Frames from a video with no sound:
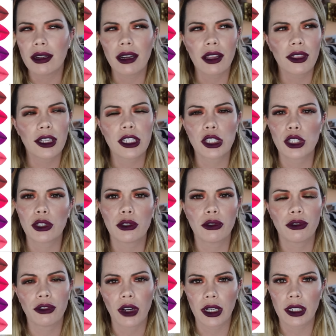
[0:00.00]
Nothing too
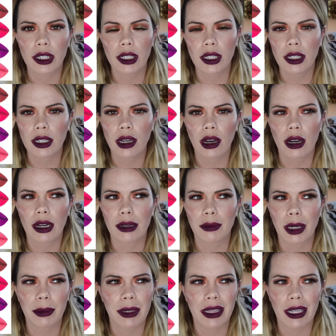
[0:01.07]
funky.
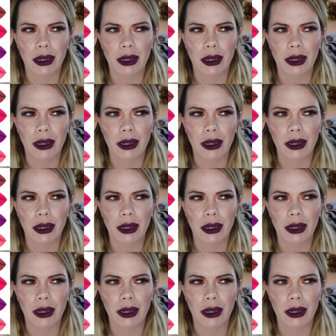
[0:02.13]
Um, I mean,